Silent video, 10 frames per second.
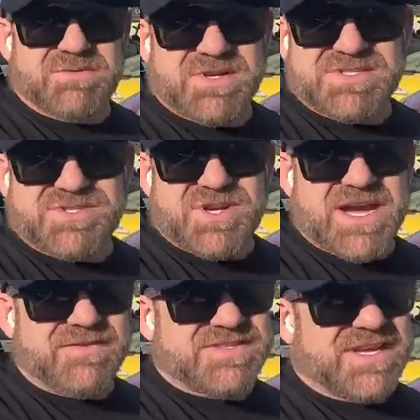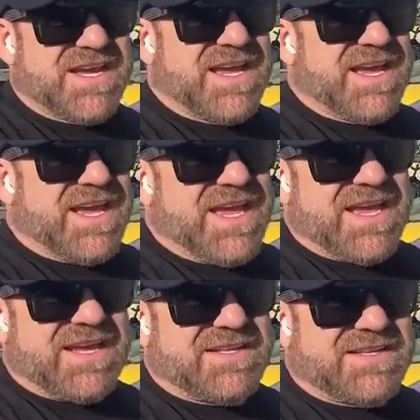runs and drives
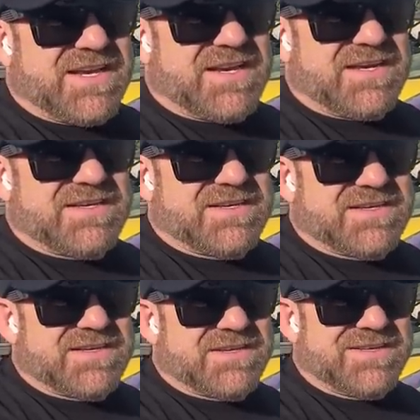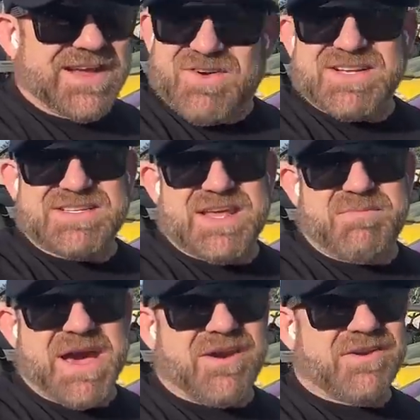and uh, never has a dead
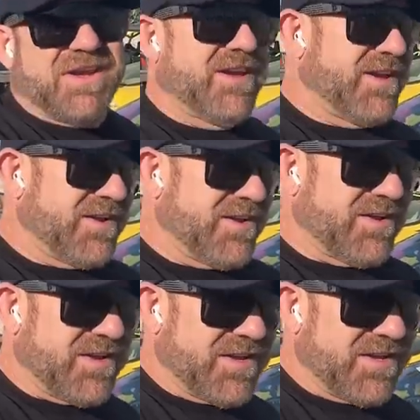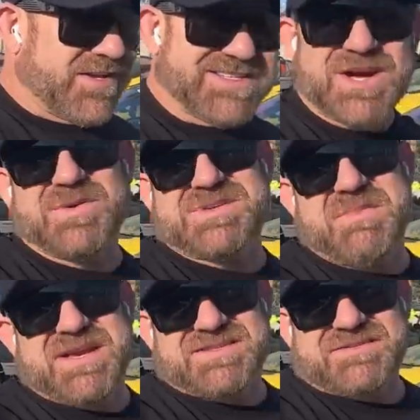battery and is always
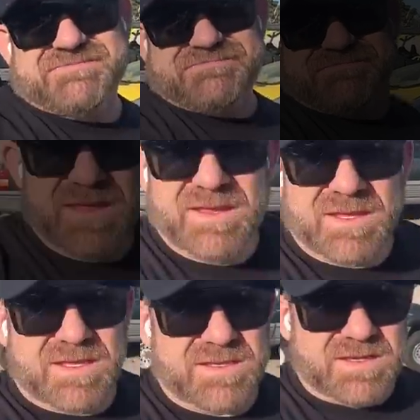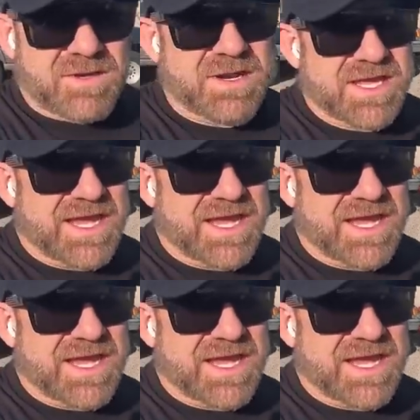amazing. All right,